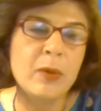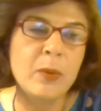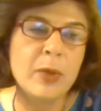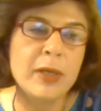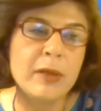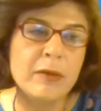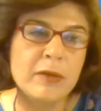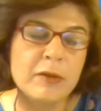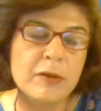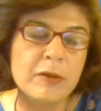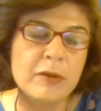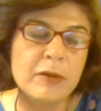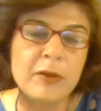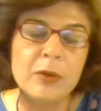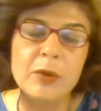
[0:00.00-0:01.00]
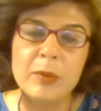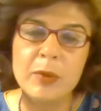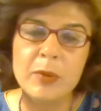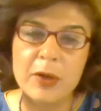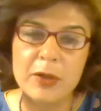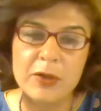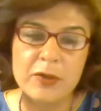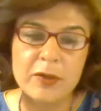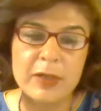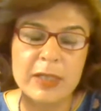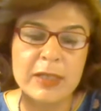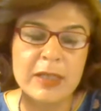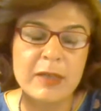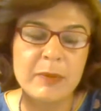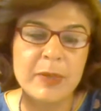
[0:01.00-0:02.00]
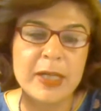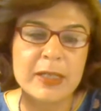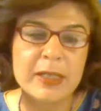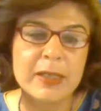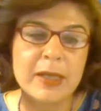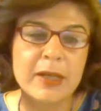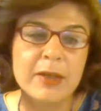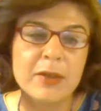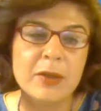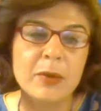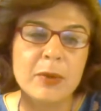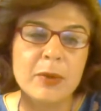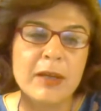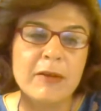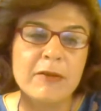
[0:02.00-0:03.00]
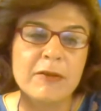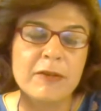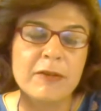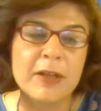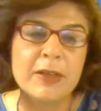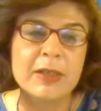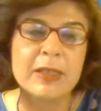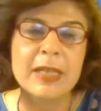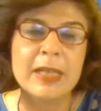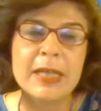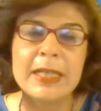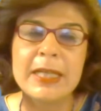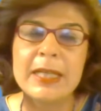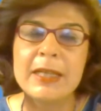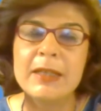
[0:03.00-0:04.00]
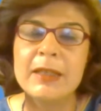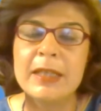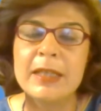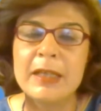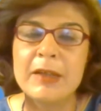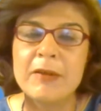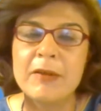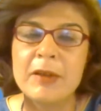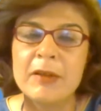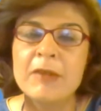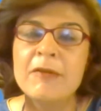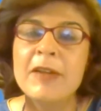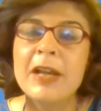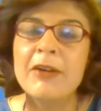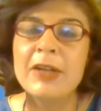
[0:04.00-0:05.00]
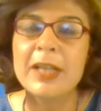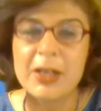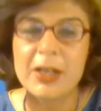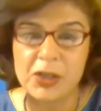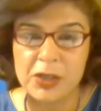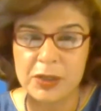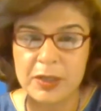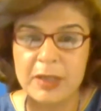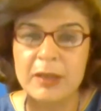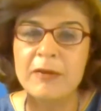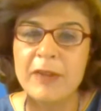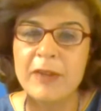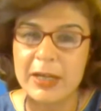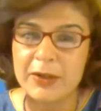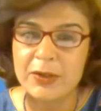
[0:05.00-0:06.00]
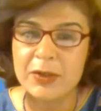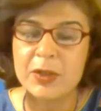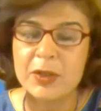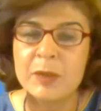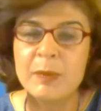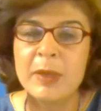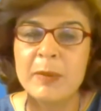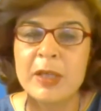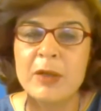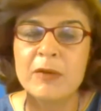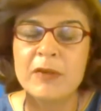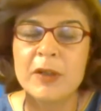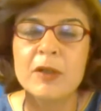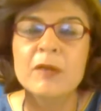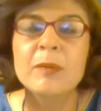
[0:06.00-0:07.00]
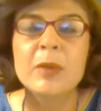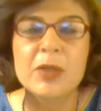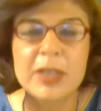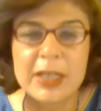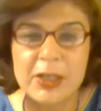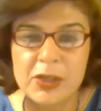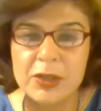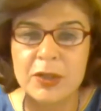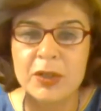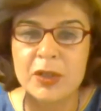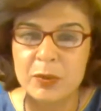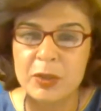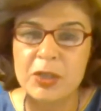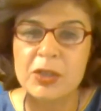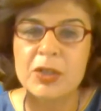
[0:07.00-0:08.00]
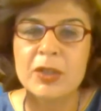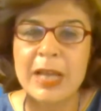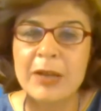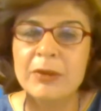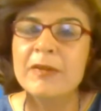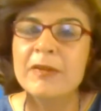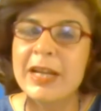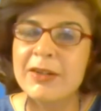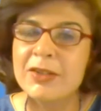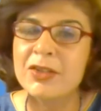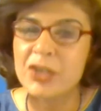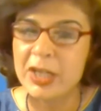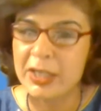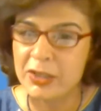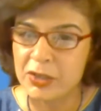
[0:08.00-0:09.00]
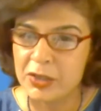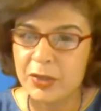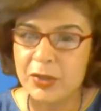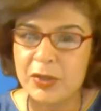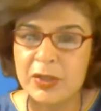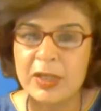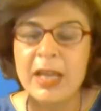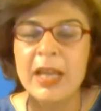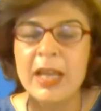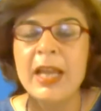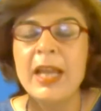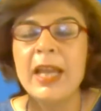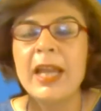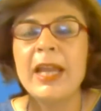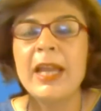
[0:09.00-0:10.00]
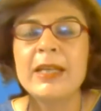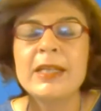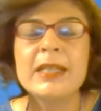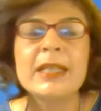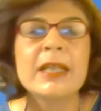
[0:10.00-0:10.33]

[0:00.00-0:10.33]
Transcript: one of the few laboratories in Pakistan who have studied the variation in the viruses. Maybe you've heard of mutations, which is how the virus changes. And